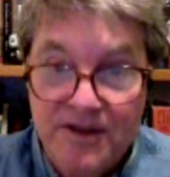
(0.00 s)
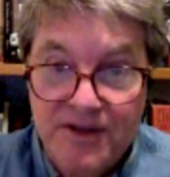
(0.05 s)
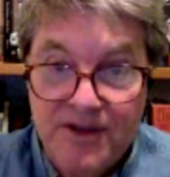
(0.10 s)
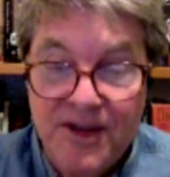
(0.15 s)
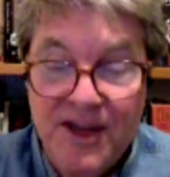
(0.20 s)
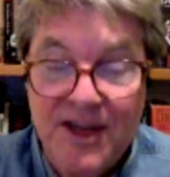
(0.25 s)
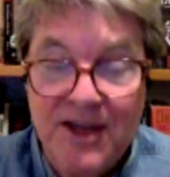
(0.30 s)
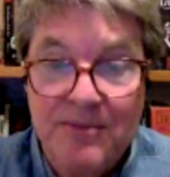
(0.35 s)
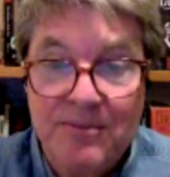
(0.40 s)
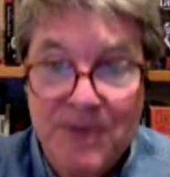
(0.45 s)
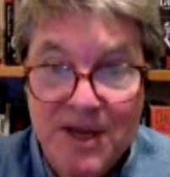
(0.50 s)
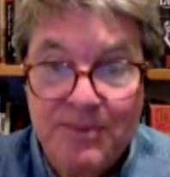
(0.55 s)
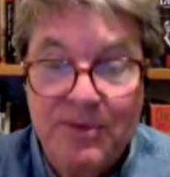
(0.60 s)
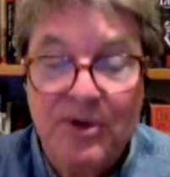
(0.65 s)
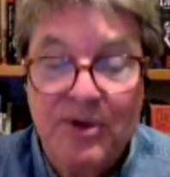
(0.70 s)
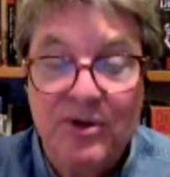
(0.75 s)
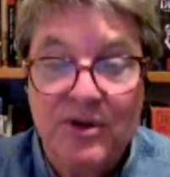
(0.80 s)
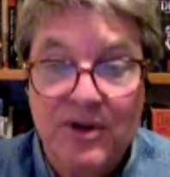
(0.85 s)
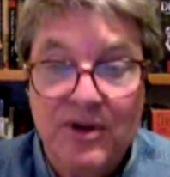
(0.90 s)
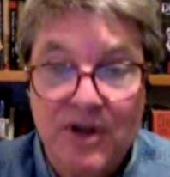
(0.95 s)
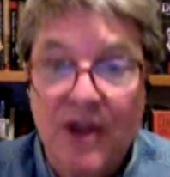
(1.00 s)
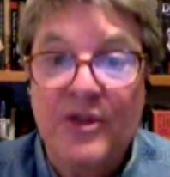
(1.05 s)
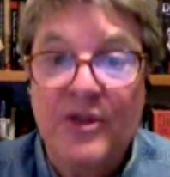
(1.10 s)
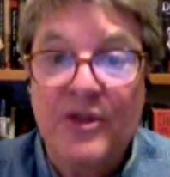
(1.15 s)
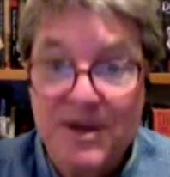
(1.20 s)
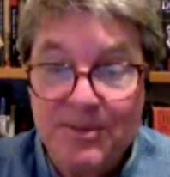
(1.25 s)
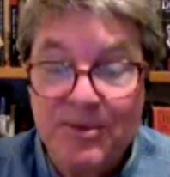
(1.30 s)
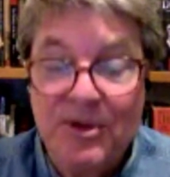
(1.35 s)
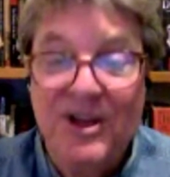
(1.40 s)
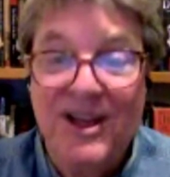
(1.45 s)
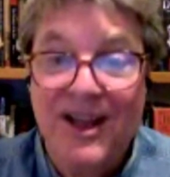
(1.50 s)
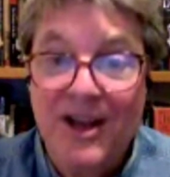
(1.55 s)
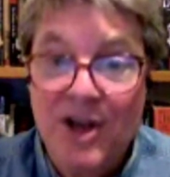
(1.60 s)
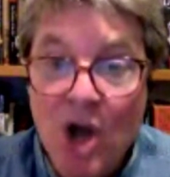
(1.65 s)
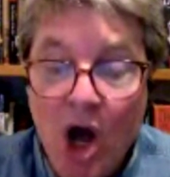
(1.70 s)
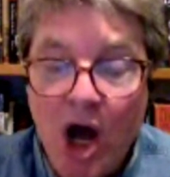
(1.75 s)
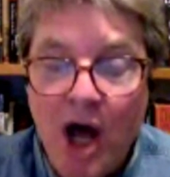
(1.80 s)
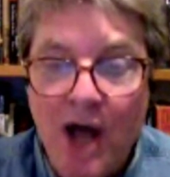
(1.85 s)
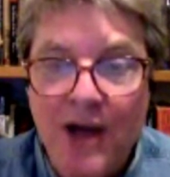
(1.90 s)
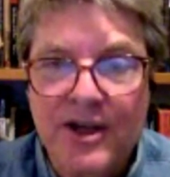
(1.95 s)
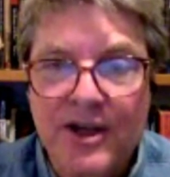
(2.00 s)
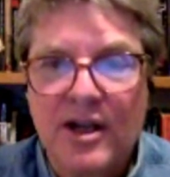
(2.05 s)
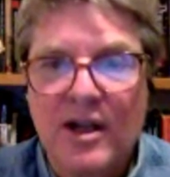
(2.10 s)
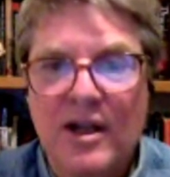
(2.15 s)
think people, other people cannot.